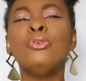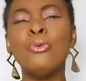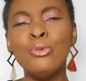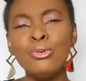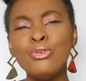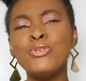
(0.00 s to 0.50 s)

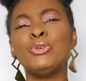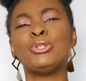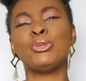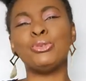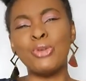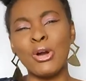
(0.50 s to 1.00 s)

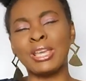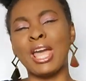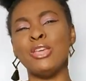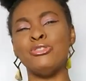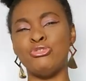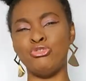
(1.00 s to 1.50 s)
you should not
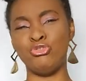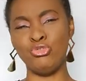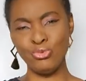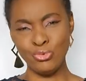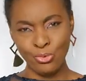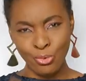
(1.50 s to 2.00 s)
get
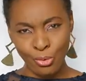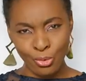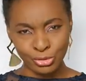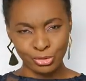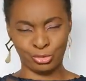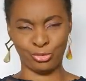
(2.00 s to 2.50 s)

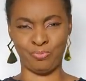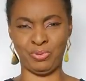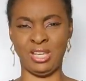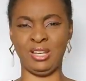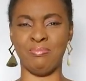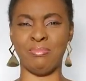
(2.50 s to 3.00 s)
used to
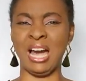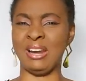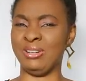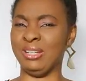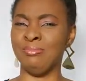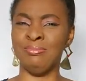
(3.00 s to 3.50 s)
being
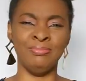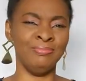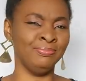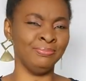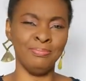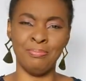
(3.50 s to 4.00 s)
married.
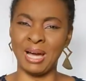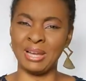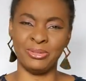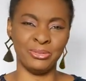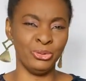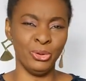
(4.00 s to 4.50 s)

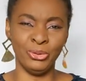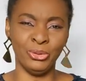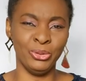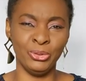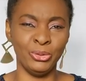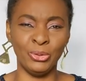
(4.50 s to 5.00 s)

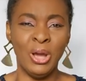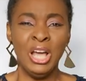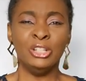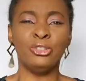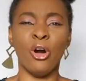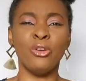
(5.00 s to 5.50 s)

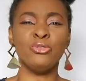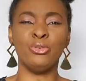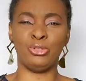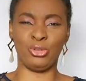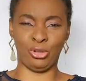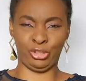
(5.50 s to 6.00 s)
No. Don't
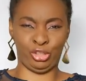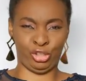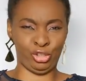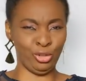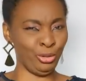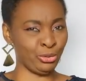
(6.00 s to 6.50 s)
use your
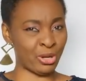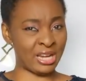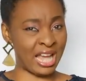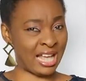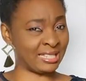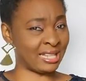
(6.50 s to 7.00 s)

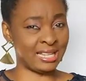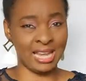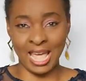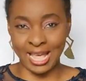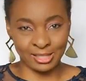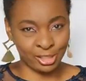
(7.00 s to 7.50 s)
children as
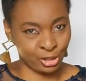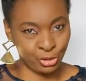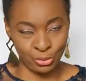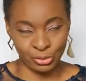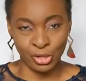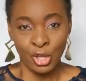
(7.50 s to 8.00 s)
an
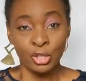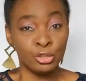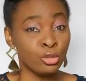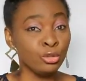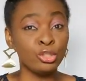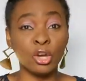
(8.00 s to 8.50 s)
excuse
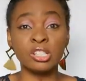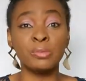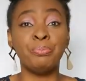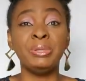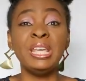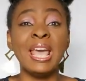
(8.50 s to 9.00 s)
to
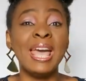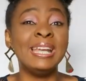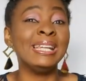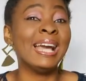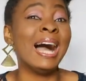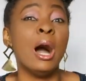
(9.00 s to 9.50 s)
just be
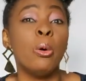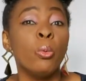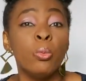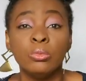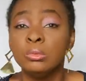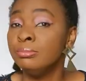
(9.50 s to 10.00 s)

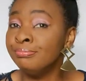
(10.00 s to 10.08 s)
anyhow.